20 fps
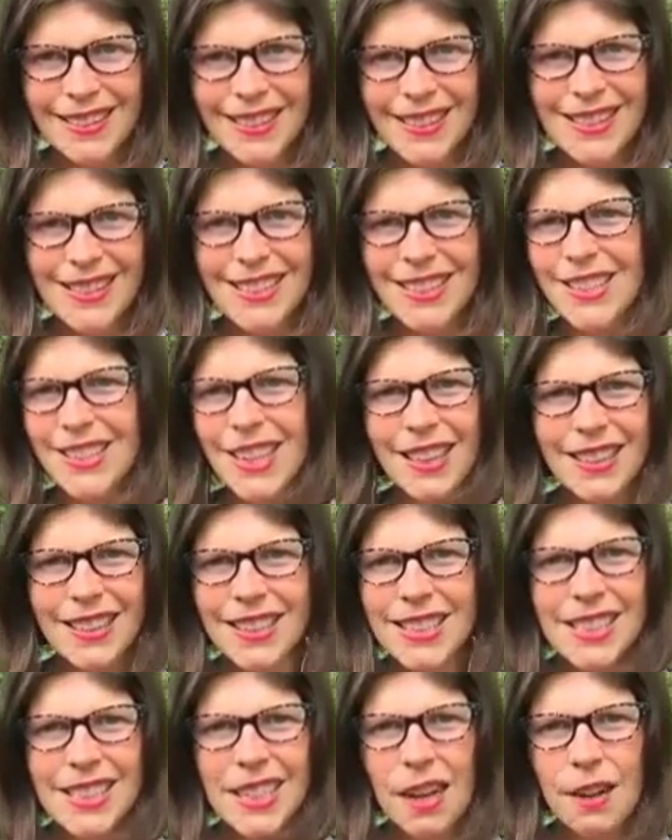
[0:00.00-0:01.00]
There's
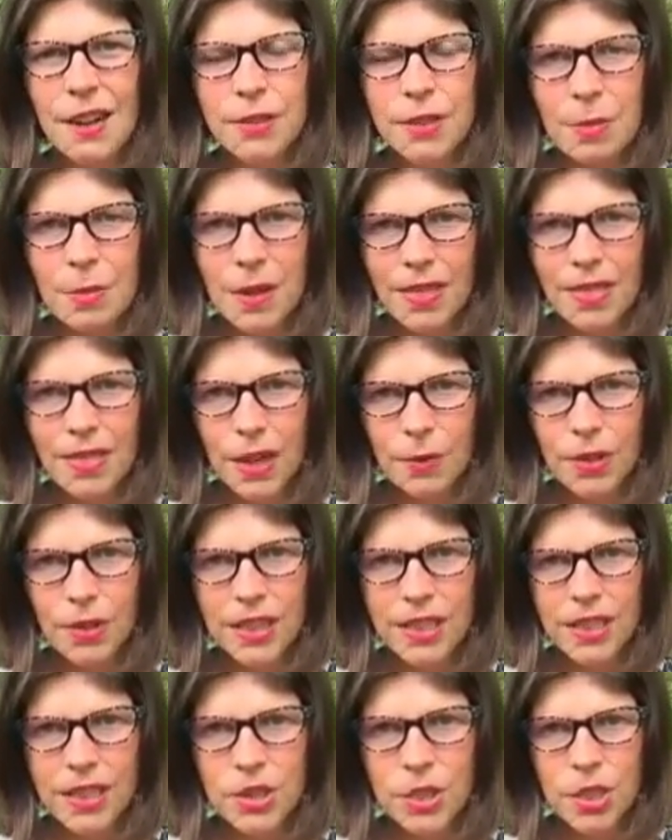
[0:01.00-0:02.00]
nothing sovereign about that
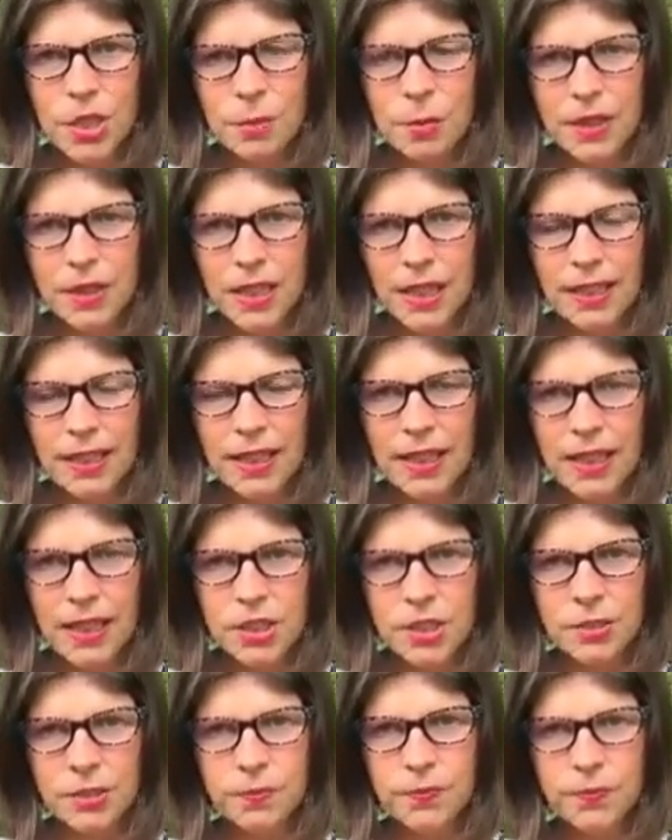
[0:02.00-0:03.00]
relationship or that
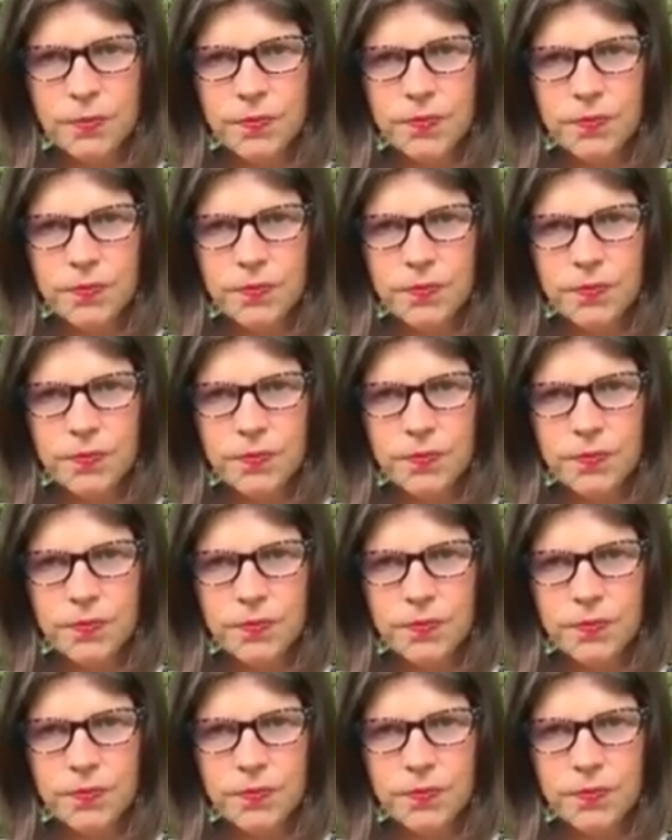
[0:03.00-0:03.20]
connection.